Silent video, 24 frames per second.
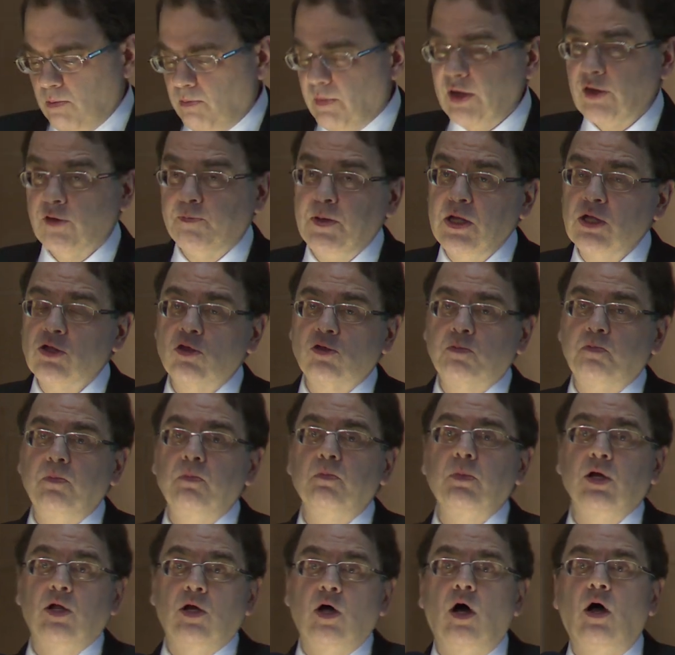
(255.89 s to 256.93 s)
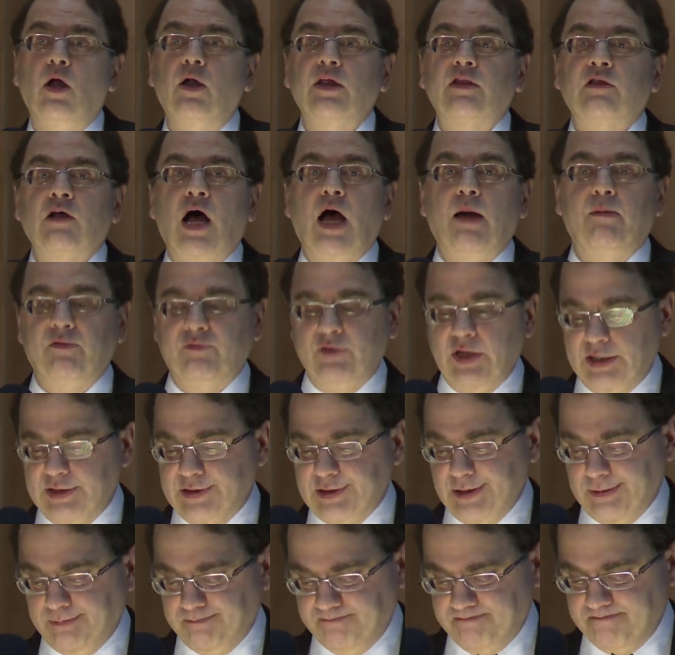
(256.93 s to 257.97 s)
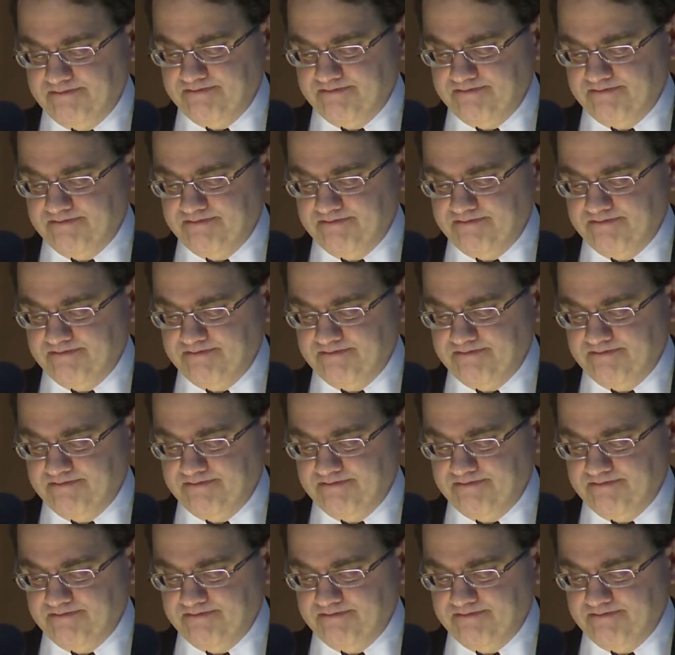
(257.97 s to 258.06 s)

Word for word: My speech has been called a time of testing.